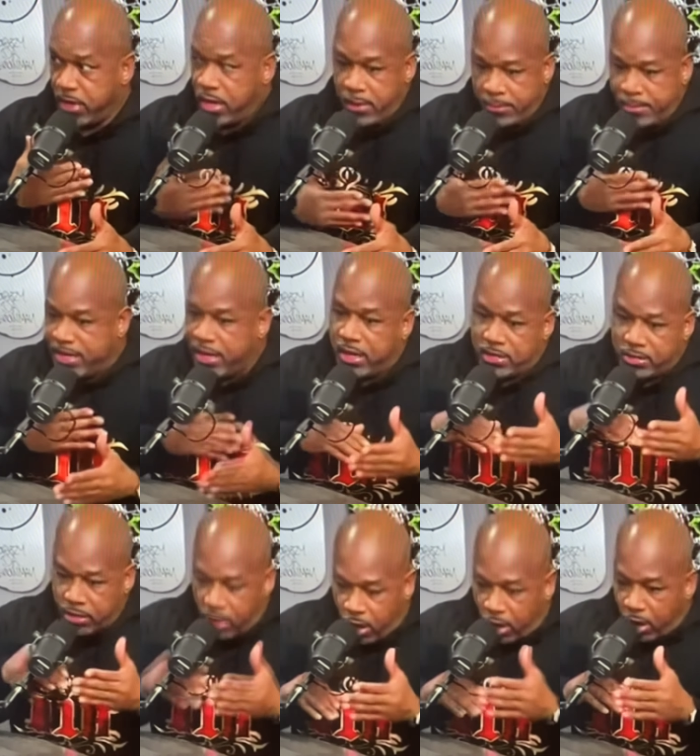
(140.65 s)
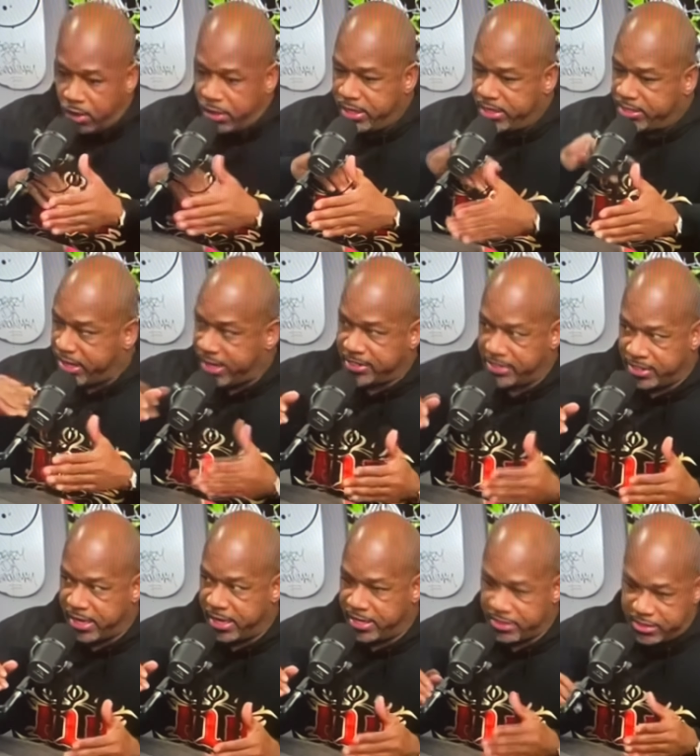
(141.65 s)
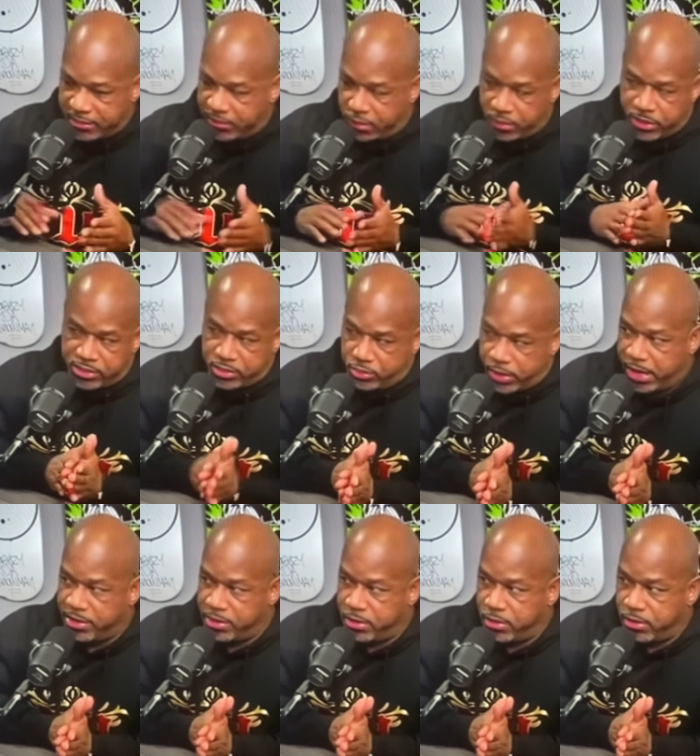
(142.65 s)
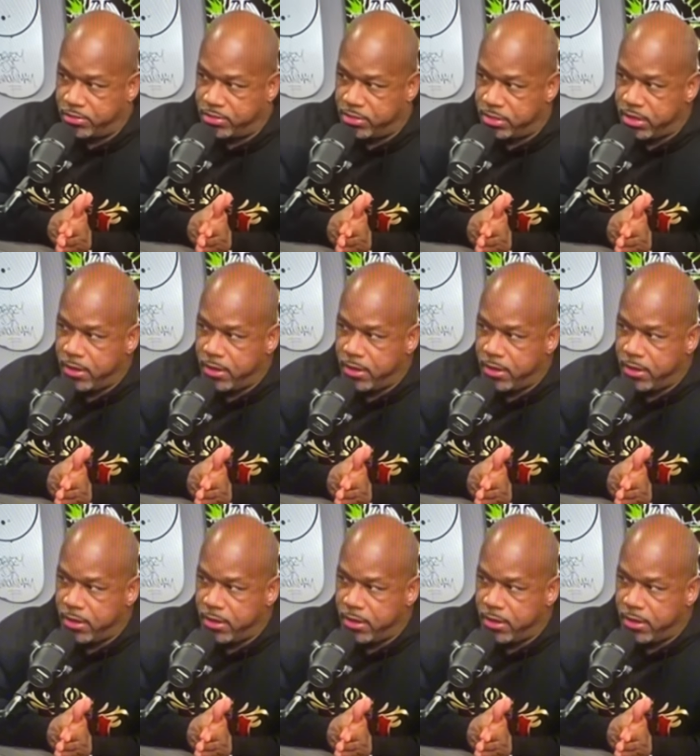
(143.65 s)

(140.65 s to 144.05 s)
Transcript: Because all these essays, even though they're Sureños,